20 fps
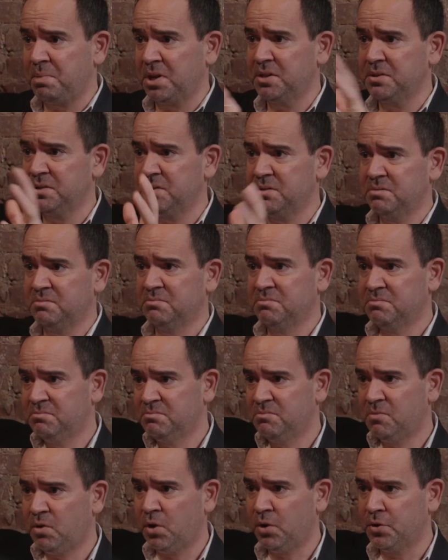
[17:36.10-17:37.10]
place,
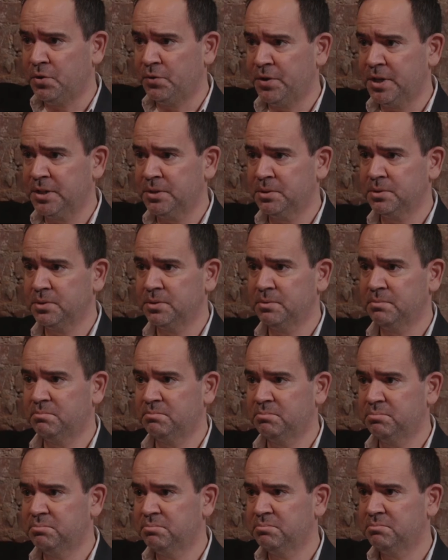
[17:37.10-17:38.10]
all your vendors,
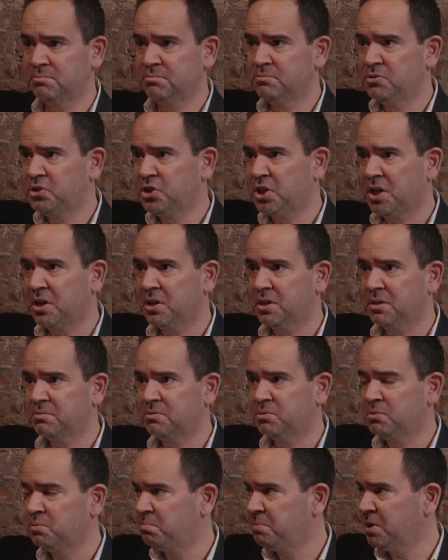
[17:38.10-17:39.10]
pick up
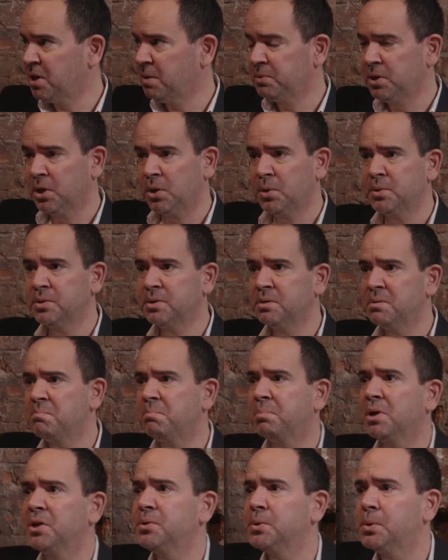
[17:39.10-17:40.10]
the lowest,
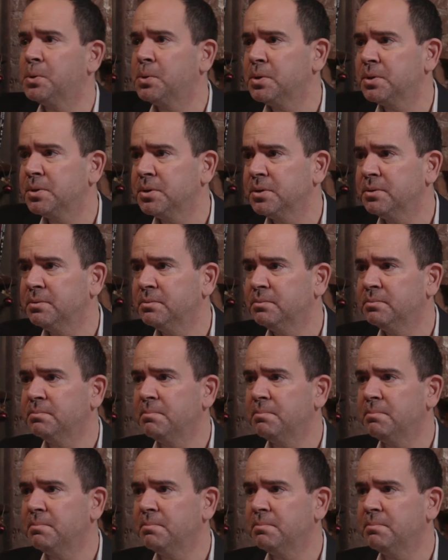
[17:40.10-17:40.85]
place your orders.